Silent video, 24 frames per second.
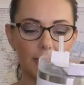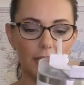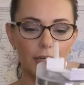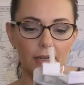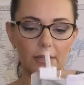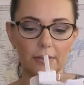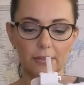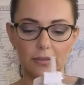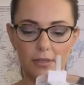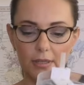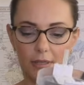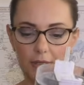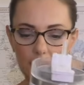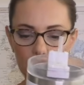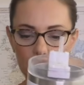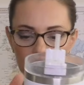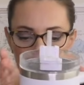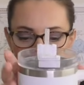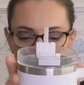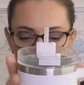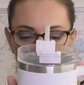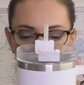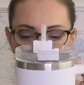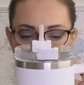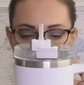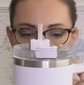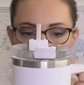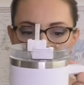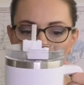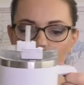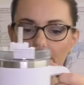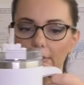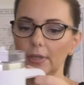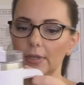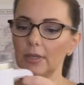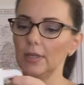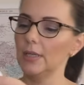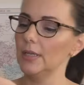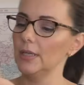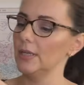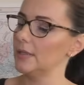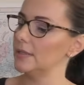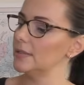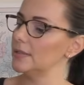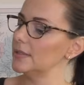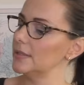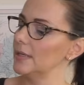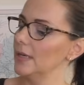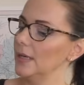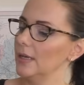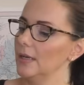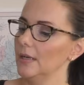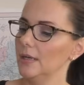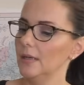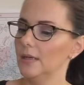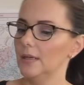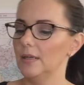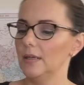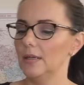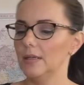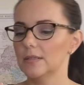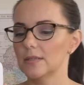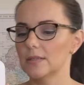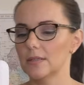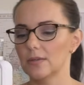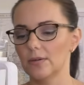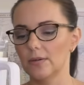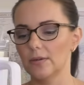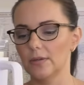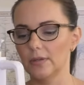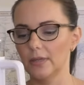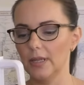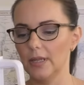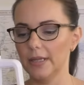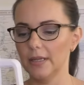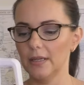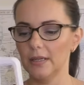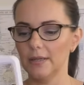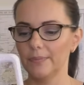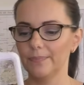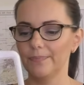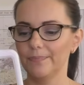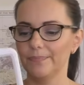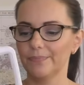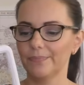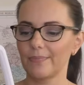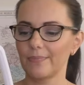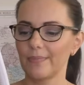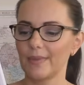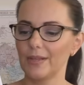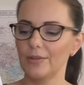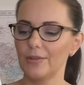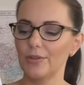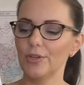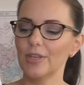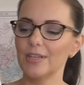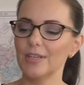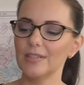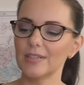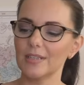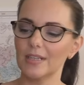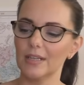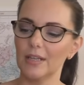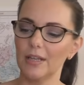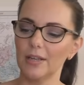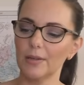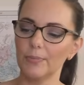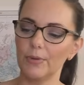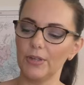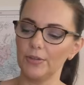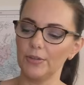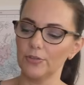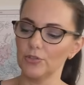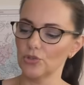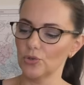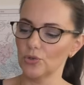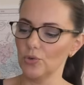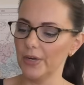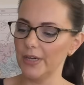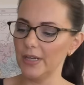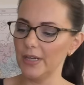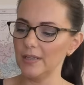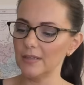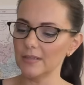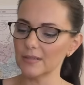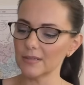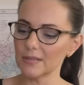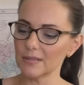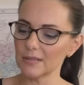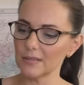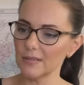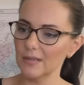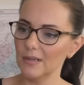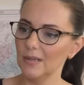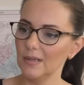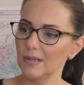I think maybe the only thing is it's got like, you can see like where the joint is.